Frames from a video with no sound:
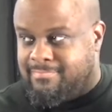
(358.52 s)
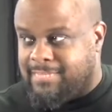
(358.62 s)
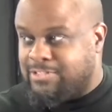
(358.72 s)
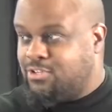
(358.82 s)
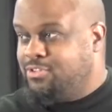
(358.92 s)

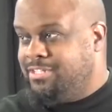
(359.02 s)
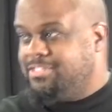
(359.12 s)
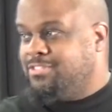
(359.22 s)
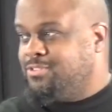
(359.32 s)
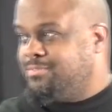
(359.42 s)
I told you
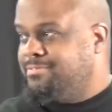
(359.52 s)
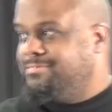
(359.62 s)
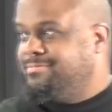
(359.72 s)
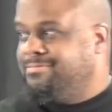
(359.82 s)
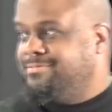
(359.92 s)
this is
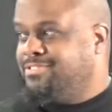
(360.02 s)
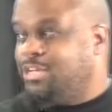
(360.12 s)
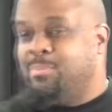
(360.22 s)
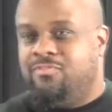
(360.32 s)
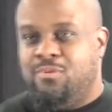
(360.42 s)

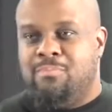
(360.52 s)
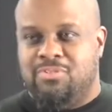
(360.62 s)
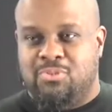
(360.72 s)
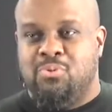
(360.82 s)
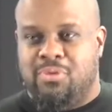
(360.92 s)
sermon for
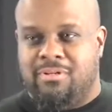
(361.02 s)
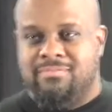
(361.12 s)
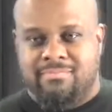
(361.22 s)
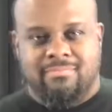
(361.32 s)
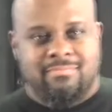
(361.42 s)
mature
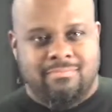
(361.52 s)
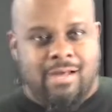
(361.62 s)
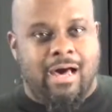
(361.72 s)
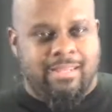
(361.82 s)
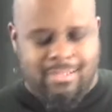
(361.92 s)

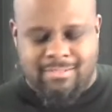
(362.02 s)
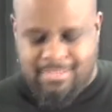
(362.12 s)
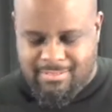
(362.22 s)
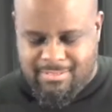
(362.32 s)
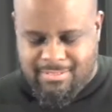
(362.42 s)
audiences.